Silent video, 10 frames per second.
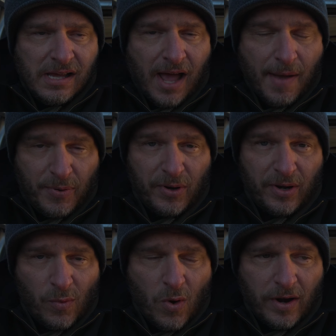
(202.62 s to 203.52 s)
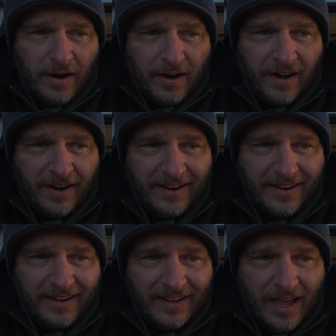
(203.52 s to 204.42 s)
I put in water.
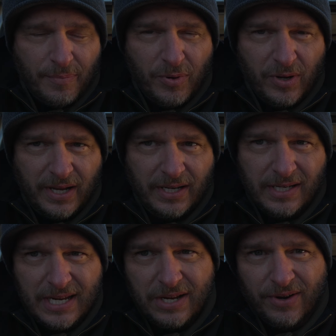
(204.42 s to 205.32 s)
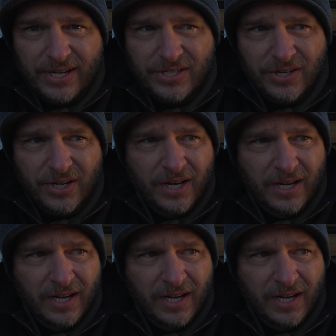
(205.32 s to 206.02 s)
I put in degreaser.